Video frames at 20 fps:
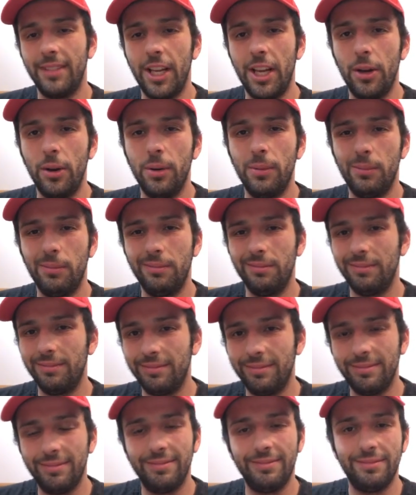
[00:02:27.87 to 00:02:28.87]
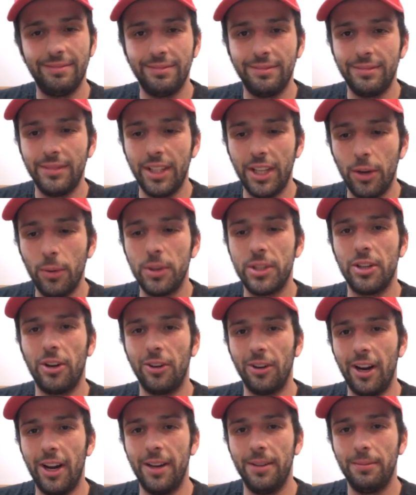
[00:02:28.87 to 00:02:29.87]
It was all
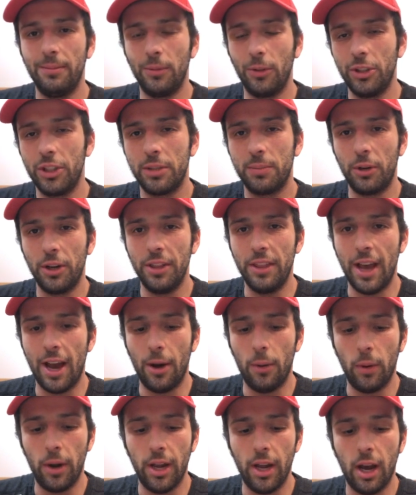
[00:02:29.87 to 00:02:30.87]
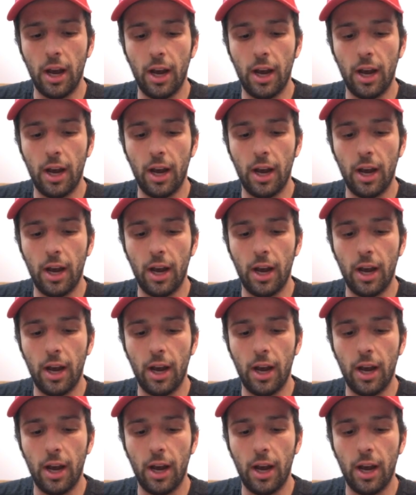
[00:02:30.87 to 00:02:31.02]
right. We'll just put it that way.